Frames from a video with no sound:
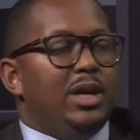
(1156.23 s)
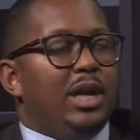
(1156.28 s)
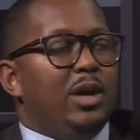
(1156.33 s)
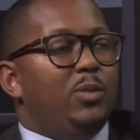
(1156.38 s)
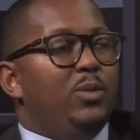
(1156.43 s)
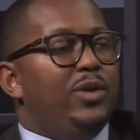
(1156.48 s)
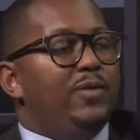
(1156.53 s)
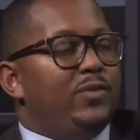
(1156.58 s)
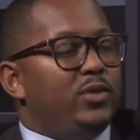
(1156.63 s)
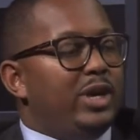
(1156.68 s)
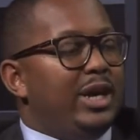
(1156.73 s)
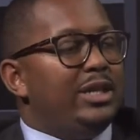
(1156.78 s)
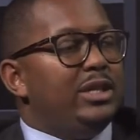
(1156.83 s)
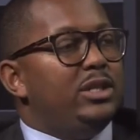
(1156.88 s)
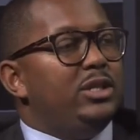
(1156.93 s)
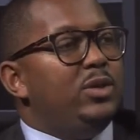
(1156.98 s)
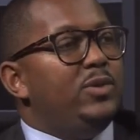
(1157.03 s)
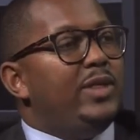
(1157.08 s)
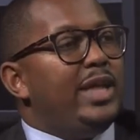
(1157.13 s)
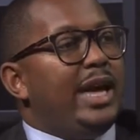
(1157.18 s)
And we've tried
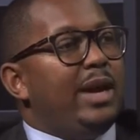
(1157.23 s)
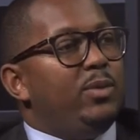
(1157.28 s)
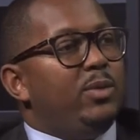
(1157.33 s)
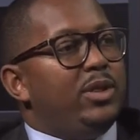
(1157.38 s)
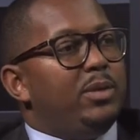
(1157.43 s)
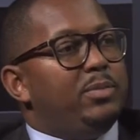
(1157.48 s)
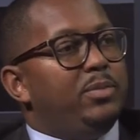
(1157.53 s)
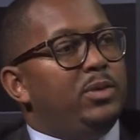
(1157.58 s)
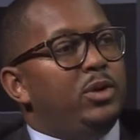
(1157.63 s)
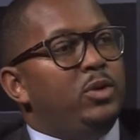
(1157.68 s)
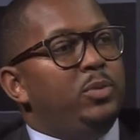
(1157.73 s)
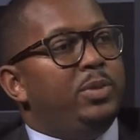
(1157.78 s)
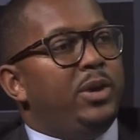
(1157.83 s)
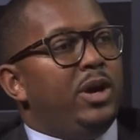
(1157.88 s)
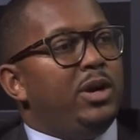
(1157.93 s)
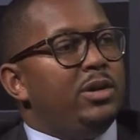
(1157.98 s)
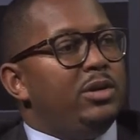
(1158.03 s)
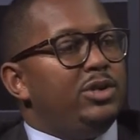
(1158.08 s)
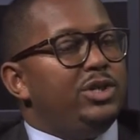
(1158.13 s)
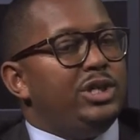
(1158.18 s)
to do that with a new
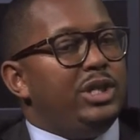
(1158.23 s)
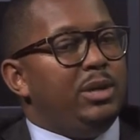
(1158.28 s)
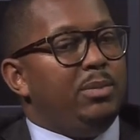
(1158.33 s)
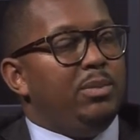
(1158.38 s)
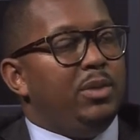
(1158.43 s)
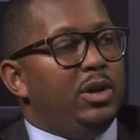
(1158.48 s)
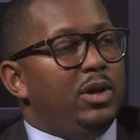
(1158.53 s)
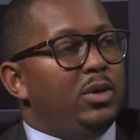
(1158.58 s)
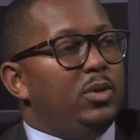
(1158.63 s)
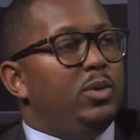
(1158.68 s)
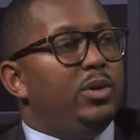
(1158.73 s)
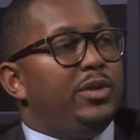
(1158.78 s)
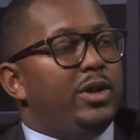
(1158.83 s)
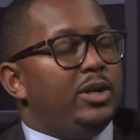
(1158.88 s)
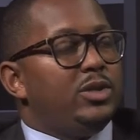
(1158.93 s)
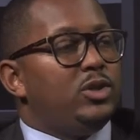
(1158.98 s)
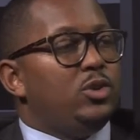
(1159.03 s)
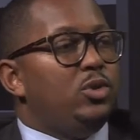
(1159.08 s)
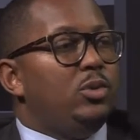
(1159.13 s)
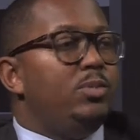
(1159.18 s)
partnership with
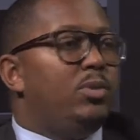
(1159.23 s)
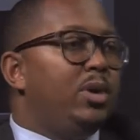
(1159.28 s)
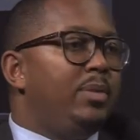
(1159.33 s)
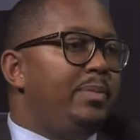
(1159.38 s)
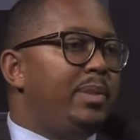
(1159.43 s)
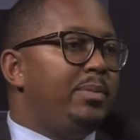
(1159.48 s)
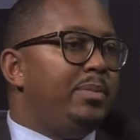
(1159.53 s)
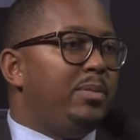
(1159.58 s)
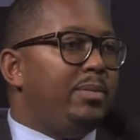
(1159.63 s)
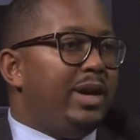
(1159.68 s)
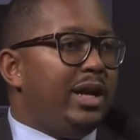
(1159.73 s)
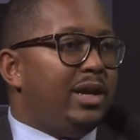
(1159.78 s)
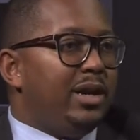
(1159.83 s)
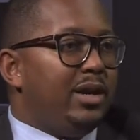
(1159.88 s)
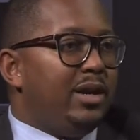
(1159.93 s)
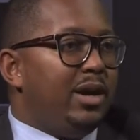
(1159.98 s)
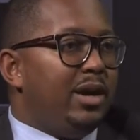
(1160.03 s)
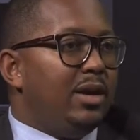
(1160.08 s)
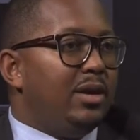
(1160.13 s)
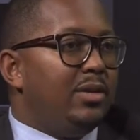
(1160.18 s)
our school board member,
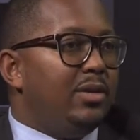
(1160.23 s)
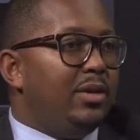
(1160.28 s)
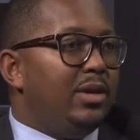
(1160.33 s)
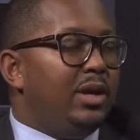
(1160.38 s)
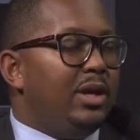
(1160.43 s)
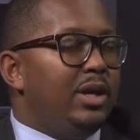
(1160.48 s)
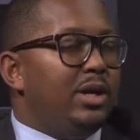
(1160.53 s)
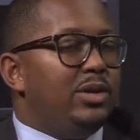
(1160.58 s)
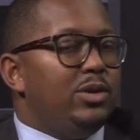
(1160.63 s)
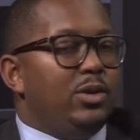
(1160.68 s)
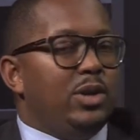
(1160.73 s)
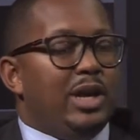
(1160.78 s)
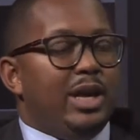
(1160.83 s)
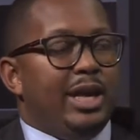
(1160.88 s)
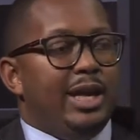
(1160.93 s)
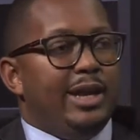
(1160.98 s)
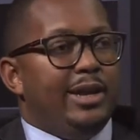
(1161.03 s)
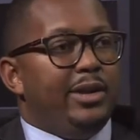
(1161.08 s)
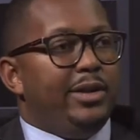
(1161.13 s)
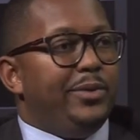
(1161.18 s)
Megan Kerr. Mm-hmm.
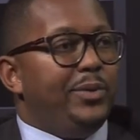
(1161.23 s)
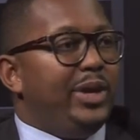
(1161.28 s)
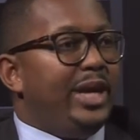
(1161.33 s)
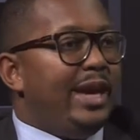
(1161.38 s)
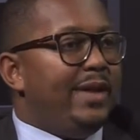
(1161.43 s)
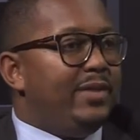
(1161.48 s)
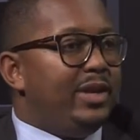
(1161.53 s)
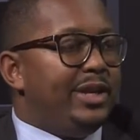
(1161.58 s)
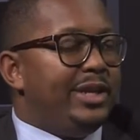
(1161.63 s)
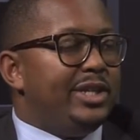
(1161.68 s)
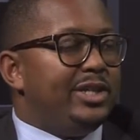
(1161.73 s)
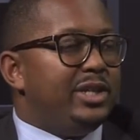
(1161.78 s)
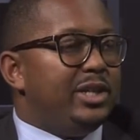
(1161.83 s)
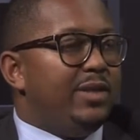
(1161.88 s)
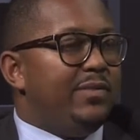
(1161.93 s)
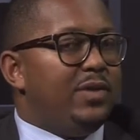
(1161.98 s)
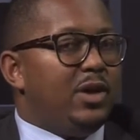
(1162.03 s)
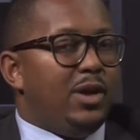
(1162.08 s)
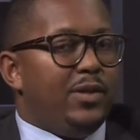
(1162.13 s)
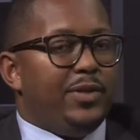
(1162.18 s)
And we have an
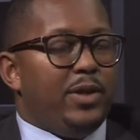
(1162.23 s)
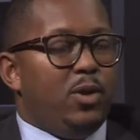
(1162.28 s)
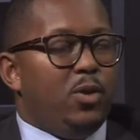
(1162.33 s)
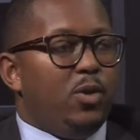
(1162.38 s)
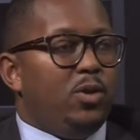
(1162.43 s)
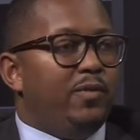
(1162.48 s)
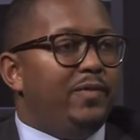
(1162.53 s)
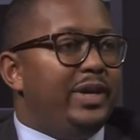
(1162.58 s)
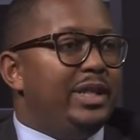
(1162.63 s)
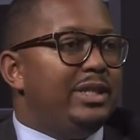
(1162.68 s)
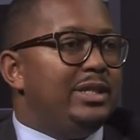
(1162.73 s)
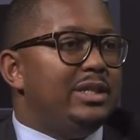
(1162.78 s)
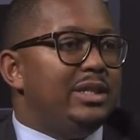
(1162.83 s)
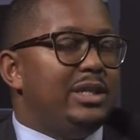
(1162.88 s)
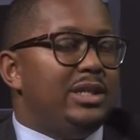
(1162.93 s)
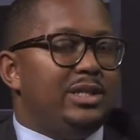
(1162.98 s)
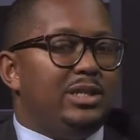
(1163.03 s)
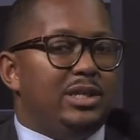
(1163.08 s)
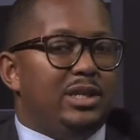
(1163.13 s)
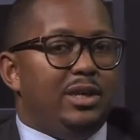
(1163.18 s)
initiative called the Whole Village
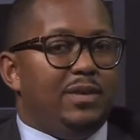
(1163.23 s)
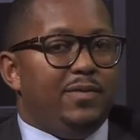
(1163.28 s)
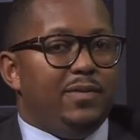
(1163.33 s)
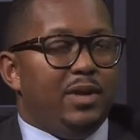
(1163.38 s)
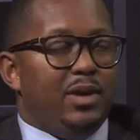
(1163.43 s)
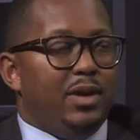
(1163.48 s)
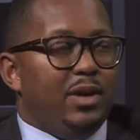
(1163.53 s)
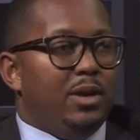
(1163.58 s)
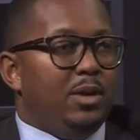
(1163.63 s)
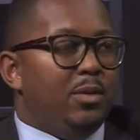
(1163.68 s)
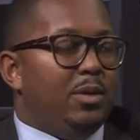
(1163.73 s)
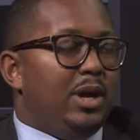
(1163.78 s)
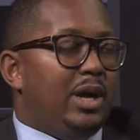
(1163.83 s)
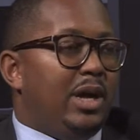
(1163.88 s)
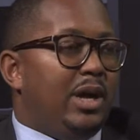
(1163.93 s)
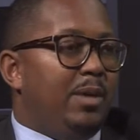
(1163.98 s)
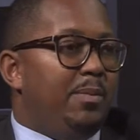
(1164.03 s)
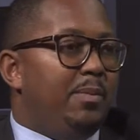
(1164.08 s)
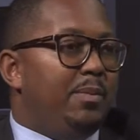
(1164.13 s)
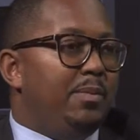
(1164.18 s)
Initiative.
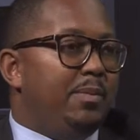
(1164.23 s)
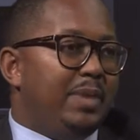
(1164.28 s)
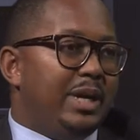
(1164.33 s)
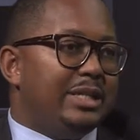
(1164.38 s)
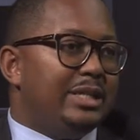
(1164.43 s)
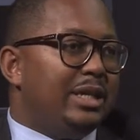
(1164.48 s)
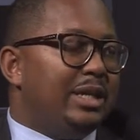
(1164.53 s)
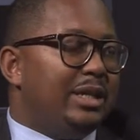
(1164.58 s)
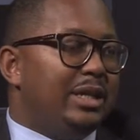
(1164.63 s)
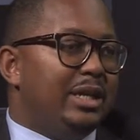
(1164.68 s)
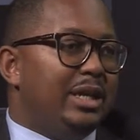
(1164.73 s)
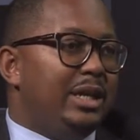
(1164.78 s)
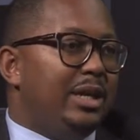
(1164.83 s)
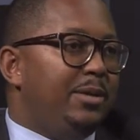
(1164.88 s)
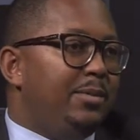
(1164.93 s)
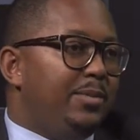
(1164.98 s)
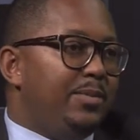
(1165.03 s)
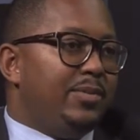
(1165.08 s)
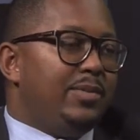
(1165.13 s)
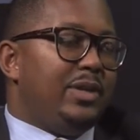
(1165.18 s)
Mm-hmm.
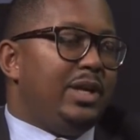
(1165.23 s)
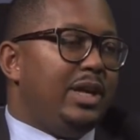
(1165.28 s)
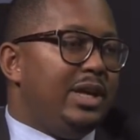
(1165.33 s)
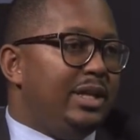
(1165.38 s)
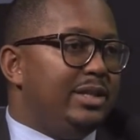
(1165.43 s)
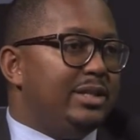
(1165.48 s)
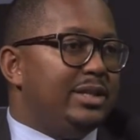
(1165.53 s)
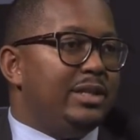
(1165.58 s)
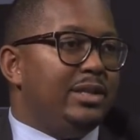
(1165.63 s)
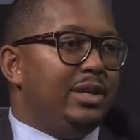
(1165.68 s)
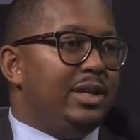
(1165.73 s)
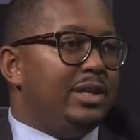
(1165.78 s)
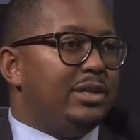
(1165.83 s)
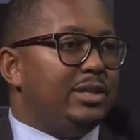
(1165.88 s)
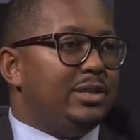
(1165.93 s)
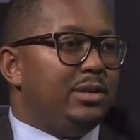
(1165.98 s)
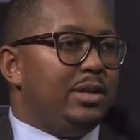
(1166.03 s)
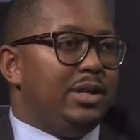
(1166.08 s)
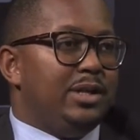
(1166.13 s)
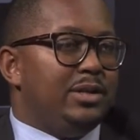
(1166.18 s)
Basically, it's
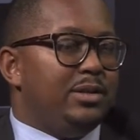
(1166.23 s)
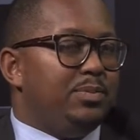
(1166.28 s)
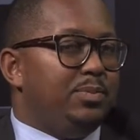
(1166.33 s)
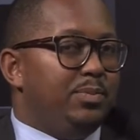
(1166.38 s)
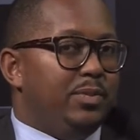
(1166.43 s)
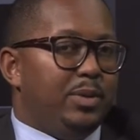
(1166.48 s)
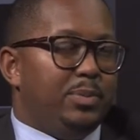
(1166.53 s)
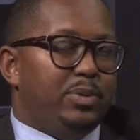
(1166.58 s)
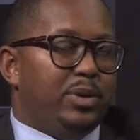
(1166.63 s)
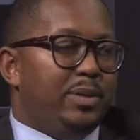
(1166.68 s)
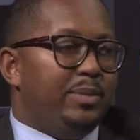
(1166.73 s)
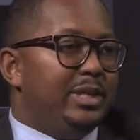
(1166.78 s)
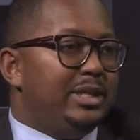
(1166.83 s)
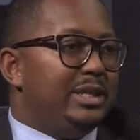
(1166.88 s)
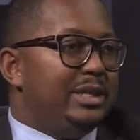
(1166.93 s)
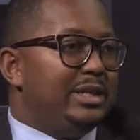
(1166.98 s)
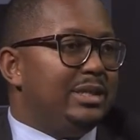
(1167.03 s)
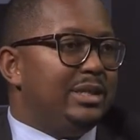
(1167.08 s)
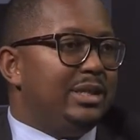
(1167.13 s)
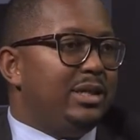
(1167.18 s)
the
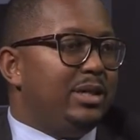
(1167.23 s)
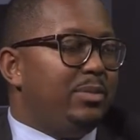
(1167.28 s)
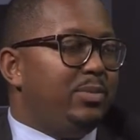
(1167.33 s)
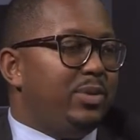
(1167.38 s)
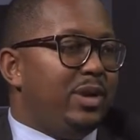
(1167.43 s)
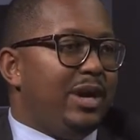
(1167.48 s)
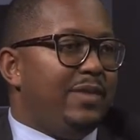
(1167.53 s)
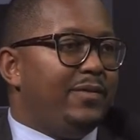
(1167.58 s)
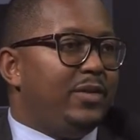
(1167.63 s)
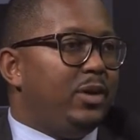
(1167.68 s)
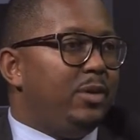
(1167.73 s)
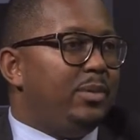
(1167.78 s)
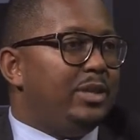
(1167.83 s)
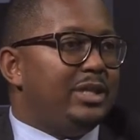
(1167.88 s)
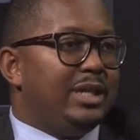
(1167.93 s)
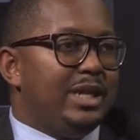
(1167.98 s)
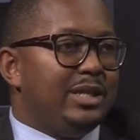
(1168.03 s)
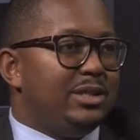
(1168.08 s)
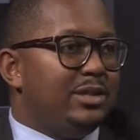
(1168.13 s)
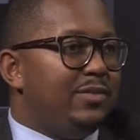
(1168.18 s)
premise is the proverb,
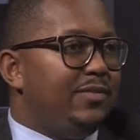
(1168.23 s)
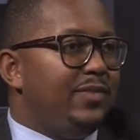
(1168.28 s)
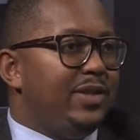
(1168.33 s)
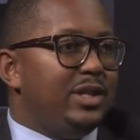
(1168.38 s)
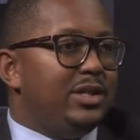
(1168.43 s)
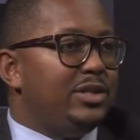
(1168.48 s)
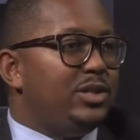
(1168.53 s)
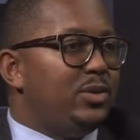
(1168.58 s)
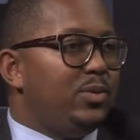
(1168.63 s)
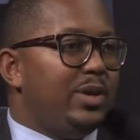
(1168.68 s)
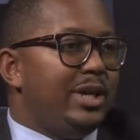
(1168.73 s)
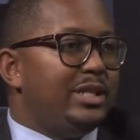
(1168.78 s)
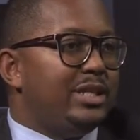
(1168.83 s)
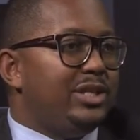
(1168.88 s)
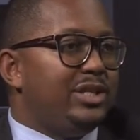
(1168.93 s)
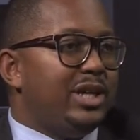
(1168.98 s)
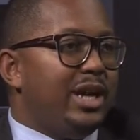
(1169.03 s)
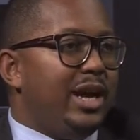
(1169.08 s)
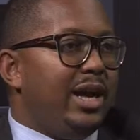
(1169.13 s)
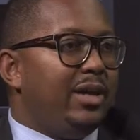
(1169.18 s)
it takes a village to
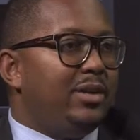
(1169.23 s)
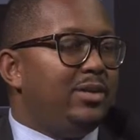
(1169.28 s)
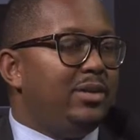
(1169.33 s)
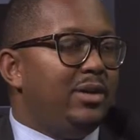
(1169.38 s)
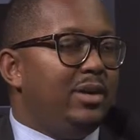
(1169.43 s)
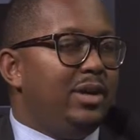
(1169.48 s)
raise a child.